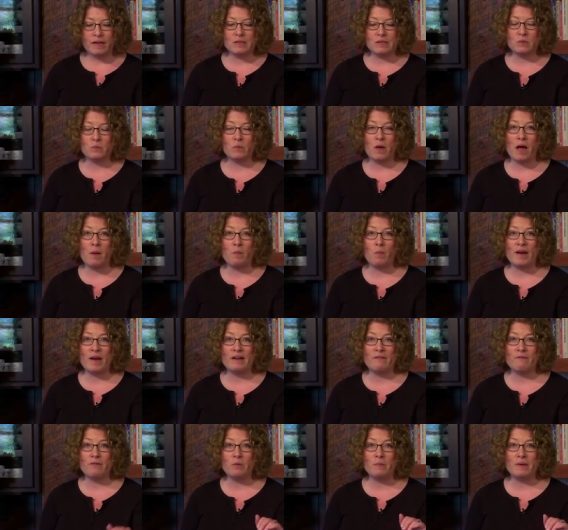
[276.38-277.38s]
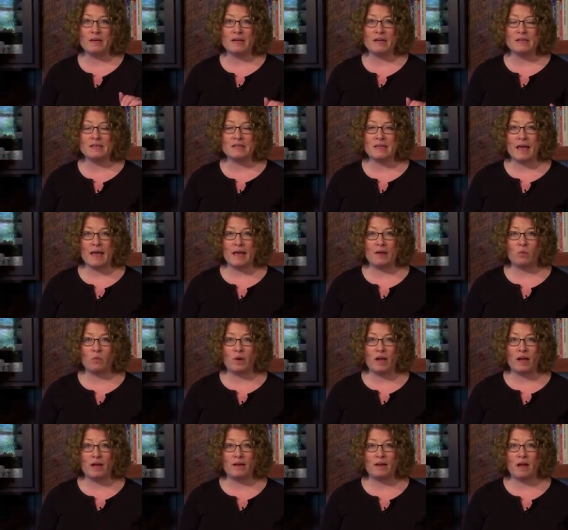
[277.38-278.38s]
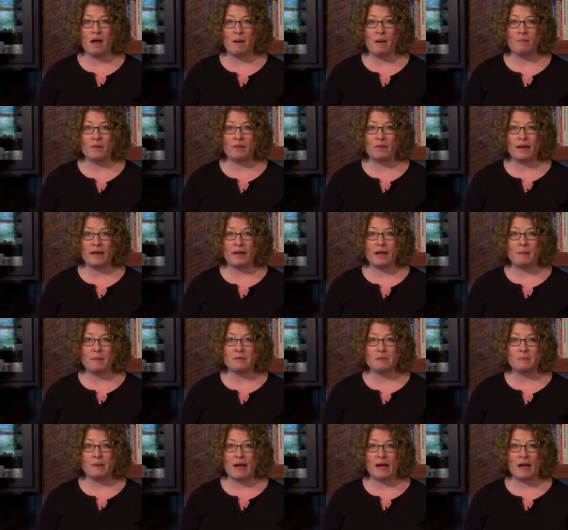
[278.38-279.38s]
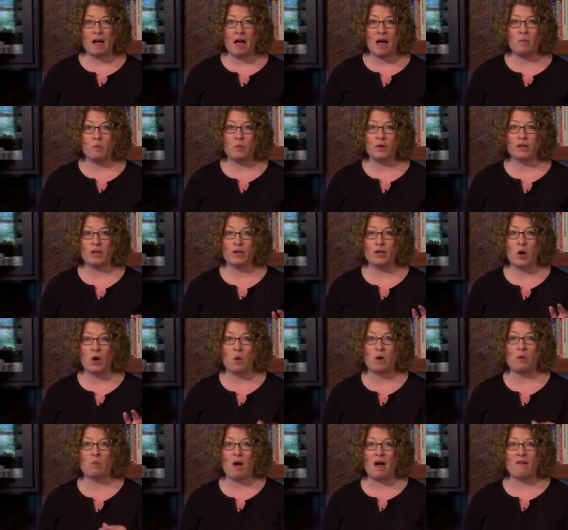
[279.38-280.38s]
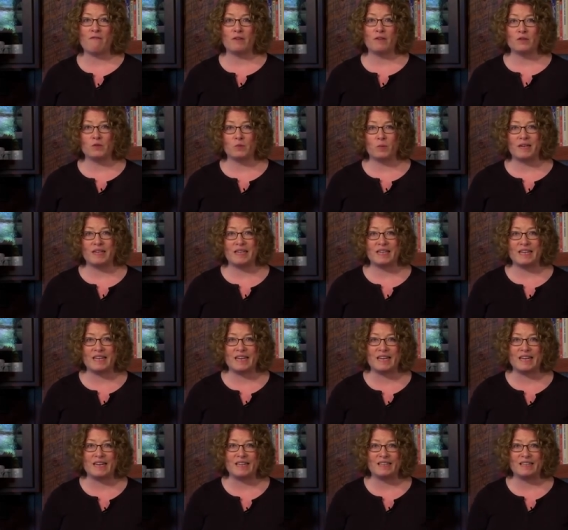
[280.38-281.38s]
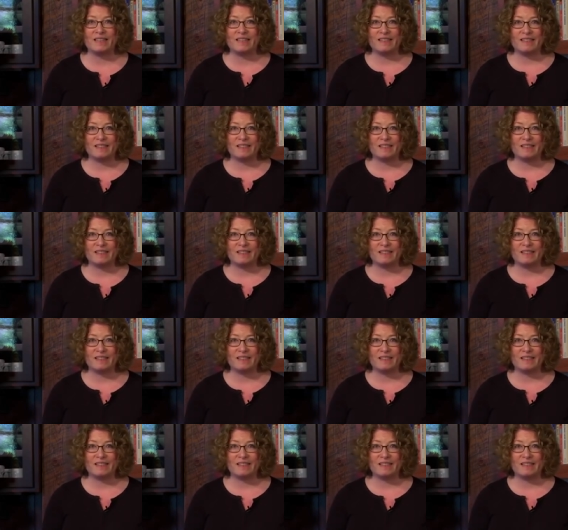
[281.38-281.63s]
let's um, wait a few minutes and when um, the light comes back on, we're gonna know our waffle is ready to eat.